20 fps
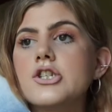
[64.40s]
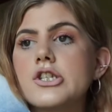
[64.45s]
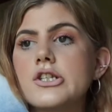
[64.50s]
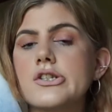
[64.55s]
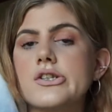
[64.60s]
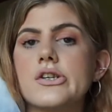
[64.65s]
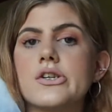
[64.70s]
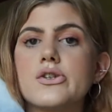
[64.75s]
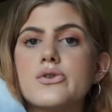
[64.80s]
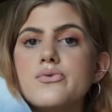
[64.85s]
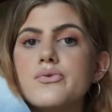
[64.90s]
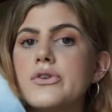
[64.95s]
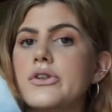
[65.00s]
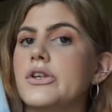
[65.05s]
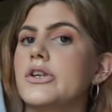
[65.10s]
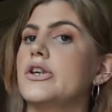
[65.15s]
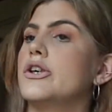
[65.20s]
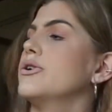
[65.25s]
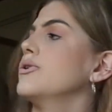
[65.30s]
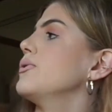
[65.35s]
it just looks
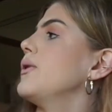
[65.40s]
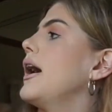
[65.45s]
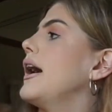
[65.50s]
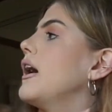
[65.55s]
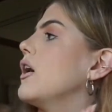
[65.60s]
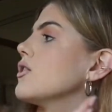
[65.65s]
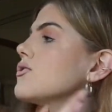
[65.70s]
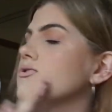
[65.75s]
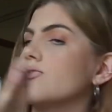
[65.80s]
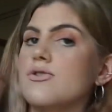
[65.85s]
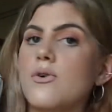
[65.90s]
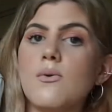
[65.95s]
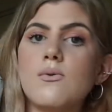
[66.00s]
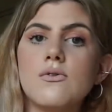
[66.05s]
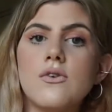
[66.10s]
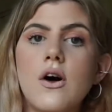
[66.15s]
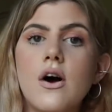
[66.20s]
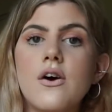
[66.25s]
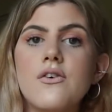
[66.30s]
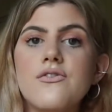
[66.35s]
really cute. I also
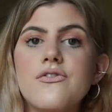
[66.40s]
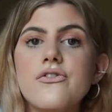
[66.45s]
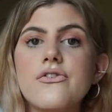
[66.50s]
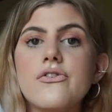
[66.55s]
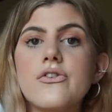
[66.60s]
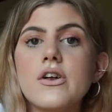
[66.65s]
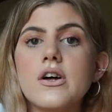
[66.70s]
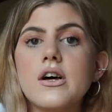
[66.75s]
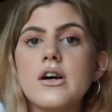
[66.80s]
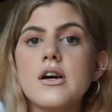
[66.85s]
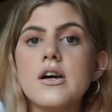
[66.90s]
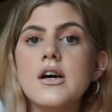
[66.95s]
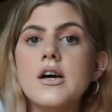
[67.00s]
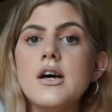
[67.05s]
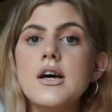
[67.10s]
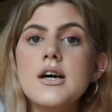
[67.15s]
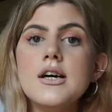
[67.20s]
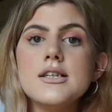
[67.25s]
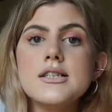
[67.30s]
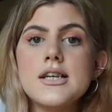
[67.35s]
love the
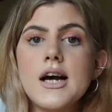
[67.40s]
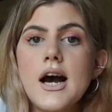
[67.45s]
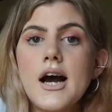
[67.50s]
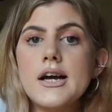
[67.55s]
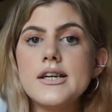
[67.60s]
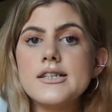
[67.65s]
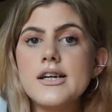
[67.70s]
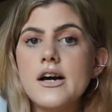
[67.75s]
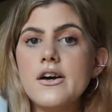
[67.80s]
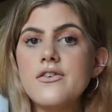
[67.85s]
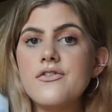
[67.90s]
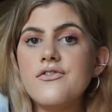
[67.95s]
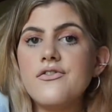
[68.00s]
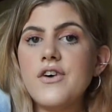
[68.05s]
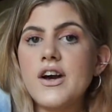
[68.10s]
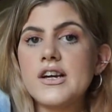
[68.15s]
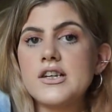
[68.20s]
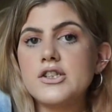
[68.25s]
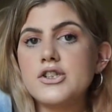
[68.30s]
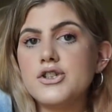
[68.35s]
tie-dye
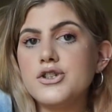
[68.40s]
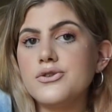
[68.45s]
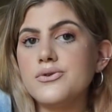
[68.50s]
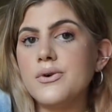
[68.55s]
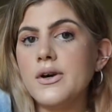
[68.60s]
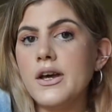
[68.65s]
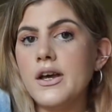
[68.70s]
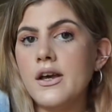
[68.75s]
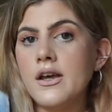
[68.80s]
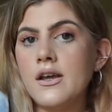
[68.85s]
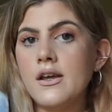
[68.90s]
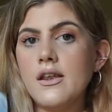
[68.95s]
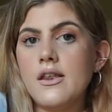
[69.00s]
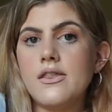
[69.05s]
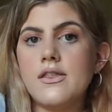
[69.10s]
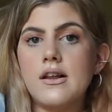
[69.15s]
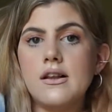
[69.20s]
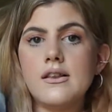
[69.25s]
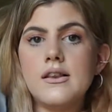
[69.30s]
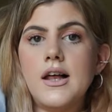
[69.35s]
effect to it,
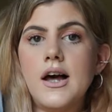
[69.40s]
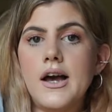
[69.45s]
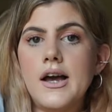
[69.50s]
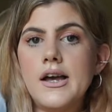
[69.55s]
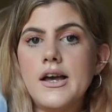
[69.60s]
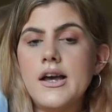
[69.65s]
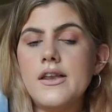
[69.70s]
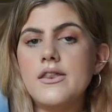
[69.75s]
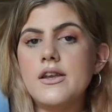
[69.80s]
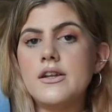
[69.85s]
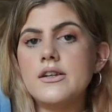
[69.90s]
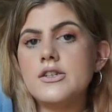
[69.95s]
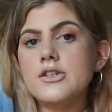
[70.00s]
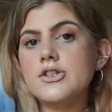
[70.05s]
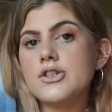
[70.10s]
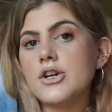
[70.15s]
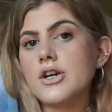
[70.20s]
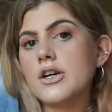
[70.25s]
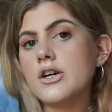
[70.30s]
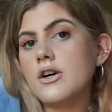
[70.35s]
the light and
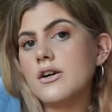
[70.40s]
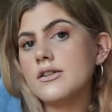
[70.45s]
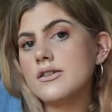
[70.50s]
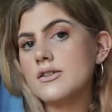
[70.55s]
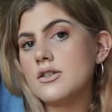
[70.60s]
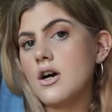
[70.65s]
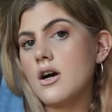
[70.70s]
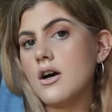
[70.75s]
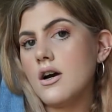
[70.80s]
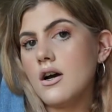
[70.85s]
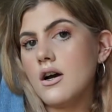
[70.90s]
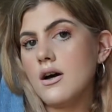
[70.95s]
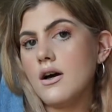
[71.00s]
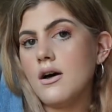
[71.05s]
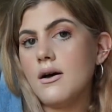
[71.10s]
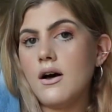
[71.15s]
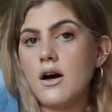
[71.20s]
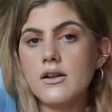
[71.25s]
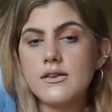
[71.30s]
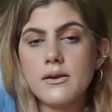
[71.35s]
then dark on the top,
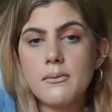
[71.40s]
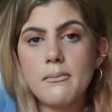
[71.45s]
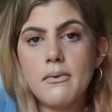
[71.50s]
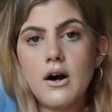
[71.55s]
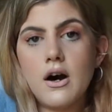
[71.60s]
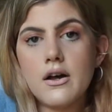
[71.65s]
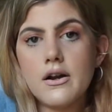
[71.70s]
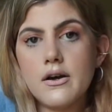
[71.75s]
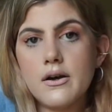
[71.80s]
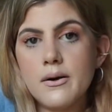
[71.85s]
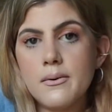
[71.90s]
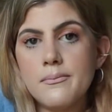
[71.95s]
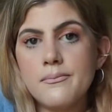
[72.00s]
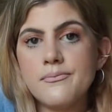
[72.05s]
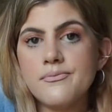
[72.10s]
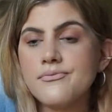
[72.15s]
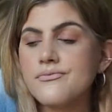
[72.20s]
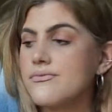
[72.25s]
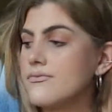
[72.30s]
on the bottom.